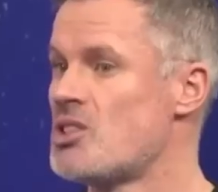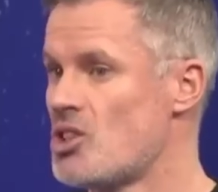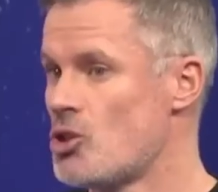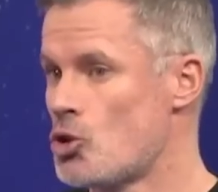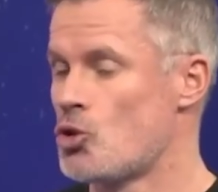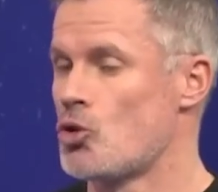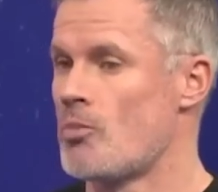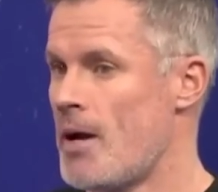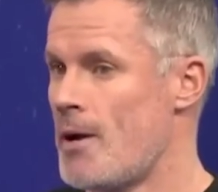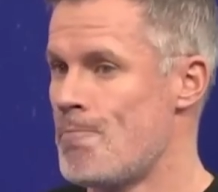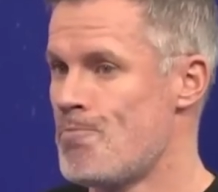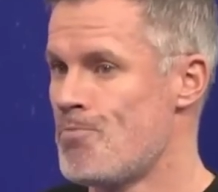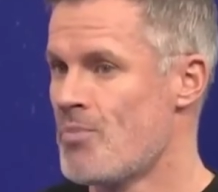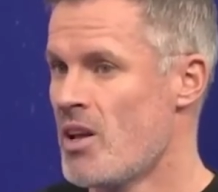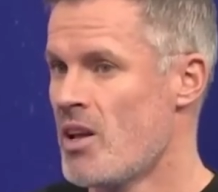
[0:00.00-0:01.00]
in the summer,
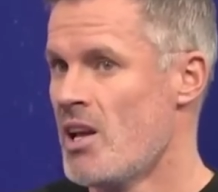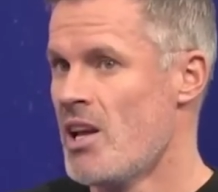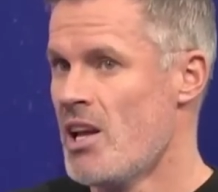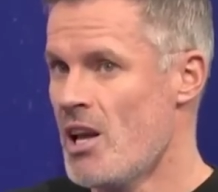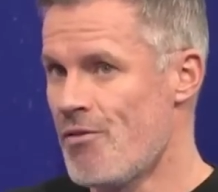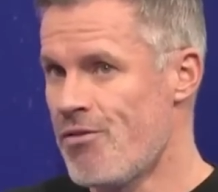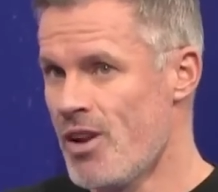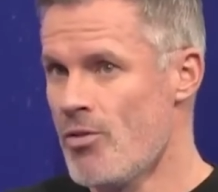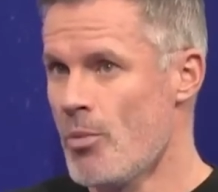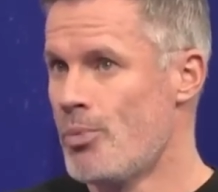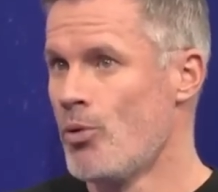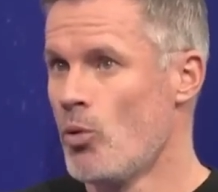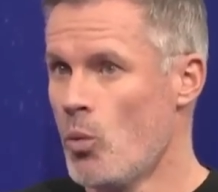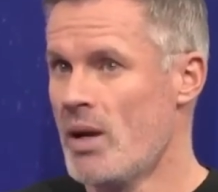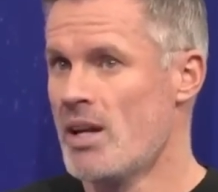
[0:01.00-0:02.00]
if
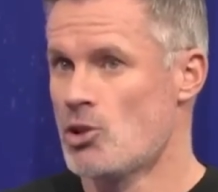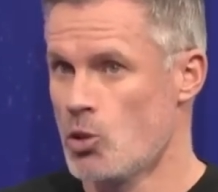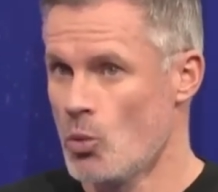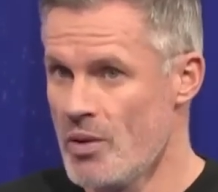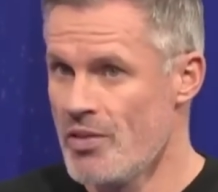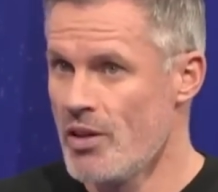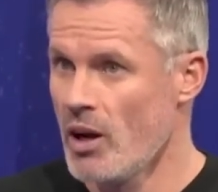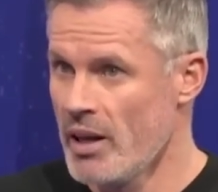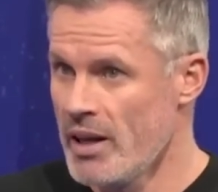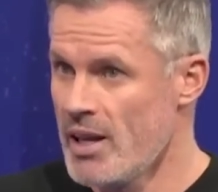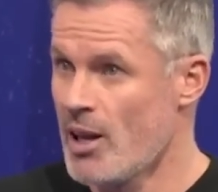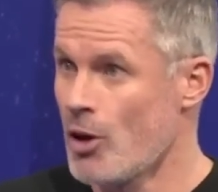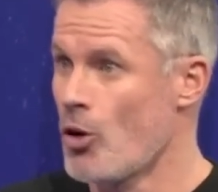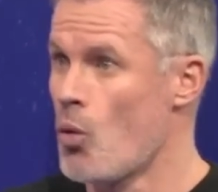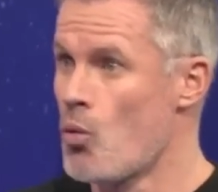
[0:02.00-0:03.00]
Liverpool were to win the
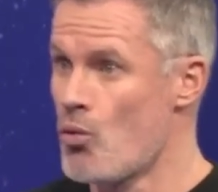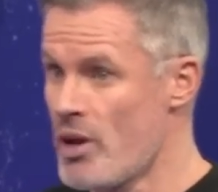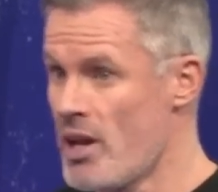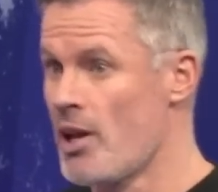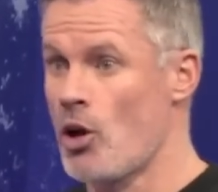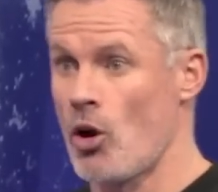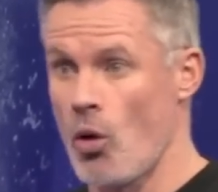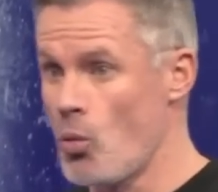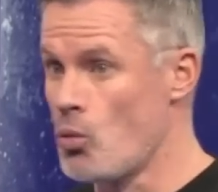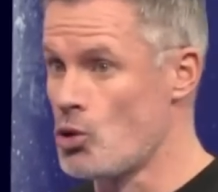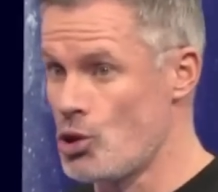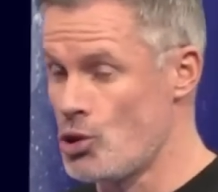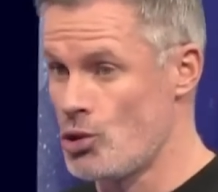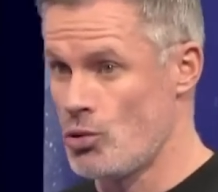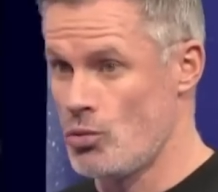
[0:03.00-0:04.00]
league and go really
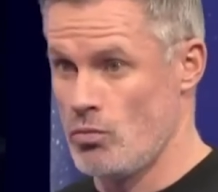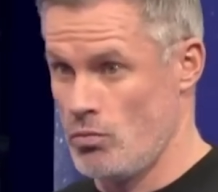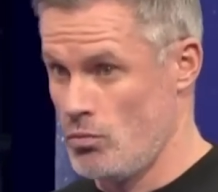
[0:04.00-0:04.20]
close,